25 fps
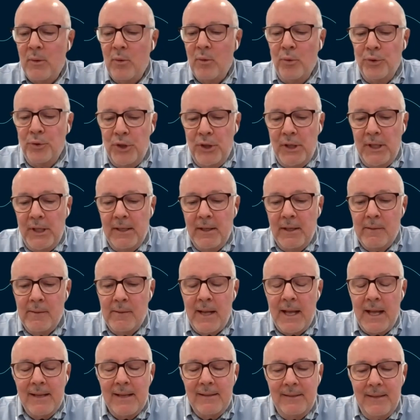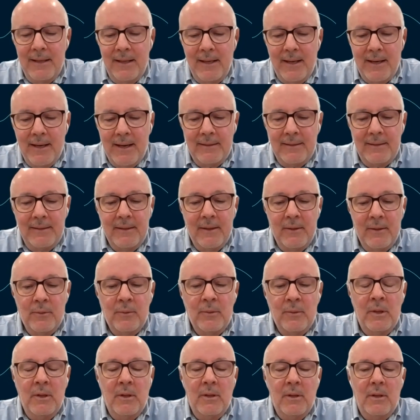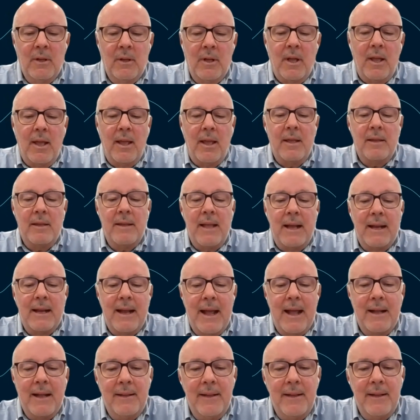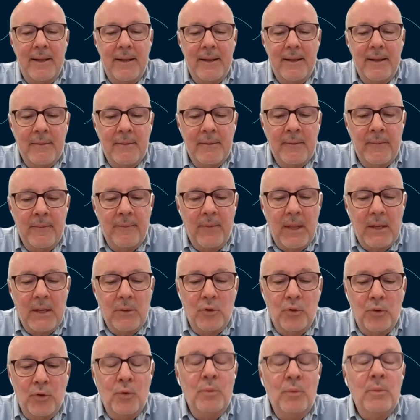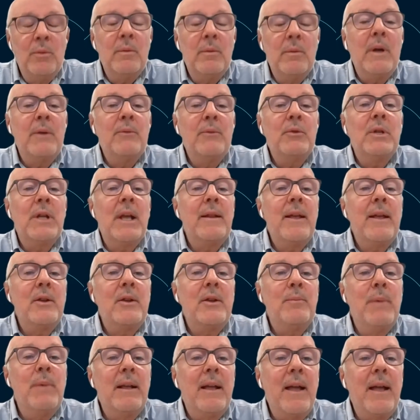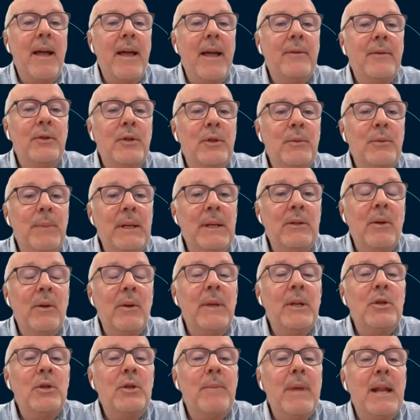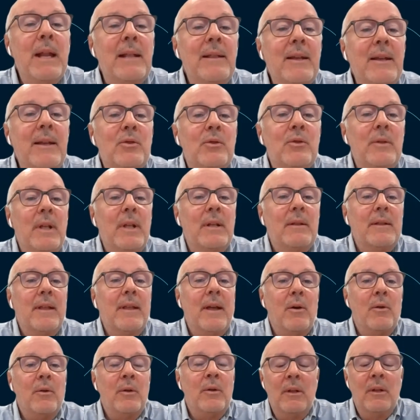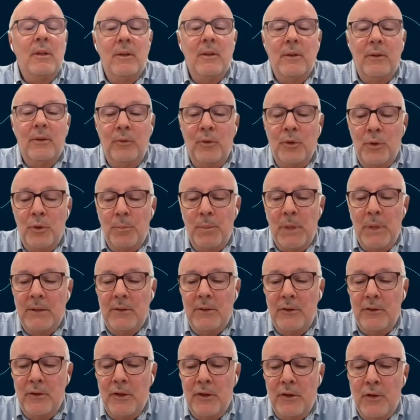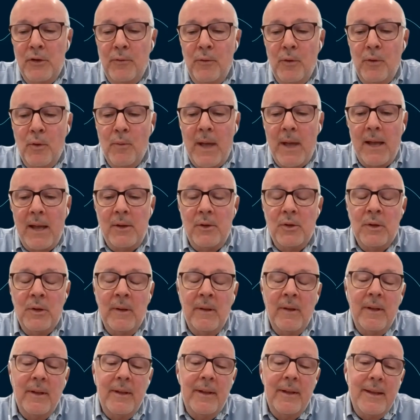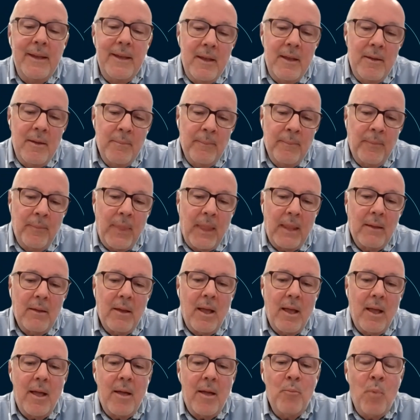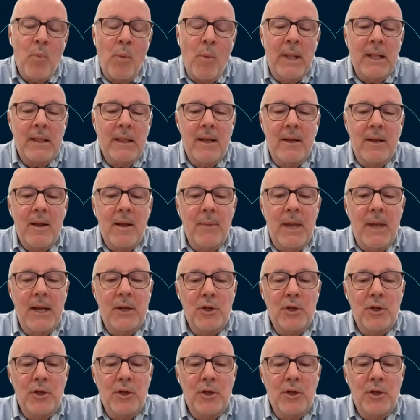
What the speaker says: So since we've been seeing a continuous increase in the portfolio in the bank channels, especially in Bradesco Dental, in individual plans,